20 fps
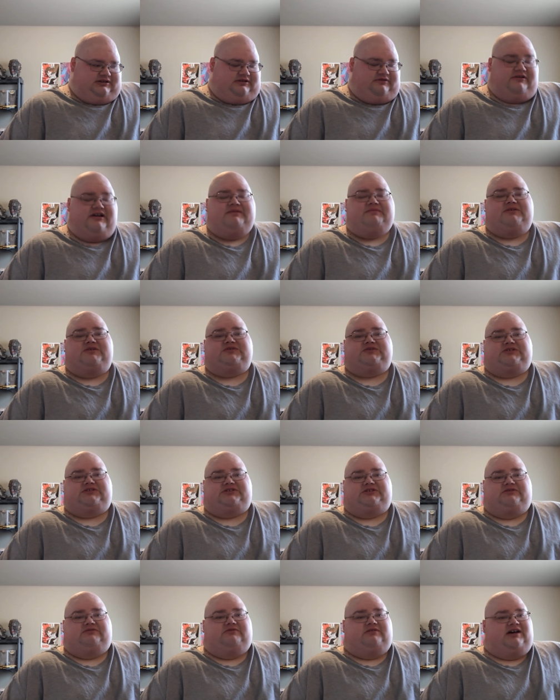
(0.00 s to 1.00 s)
Great music,
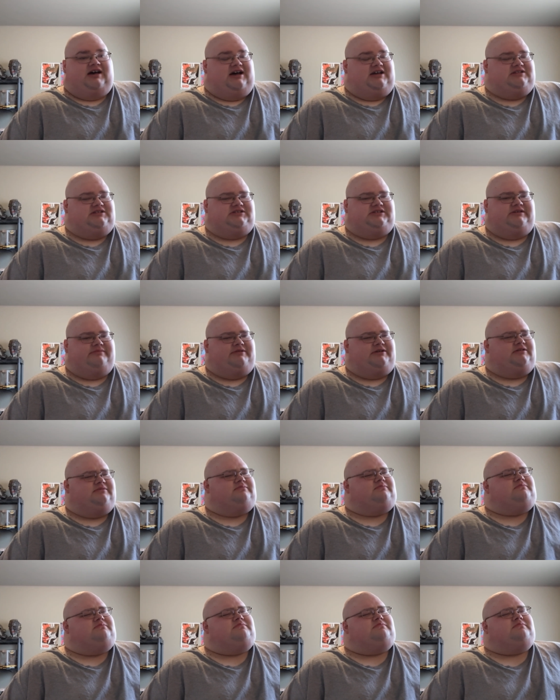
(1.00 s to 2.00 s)
too. Hans
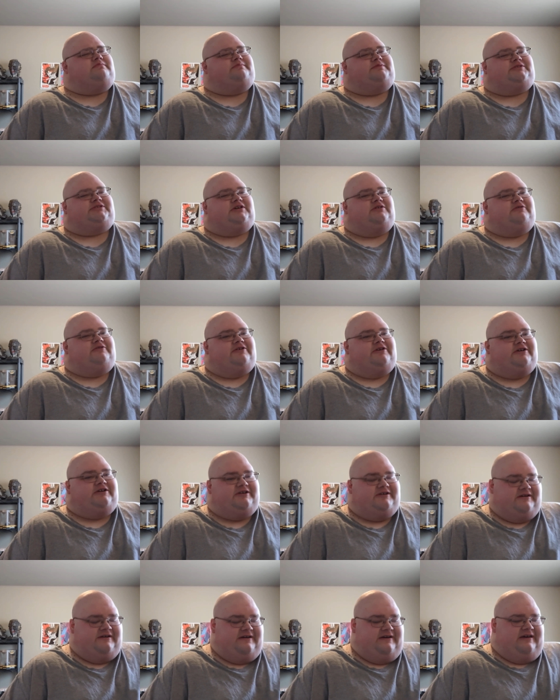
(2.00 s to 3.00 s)
Zimmer, so good.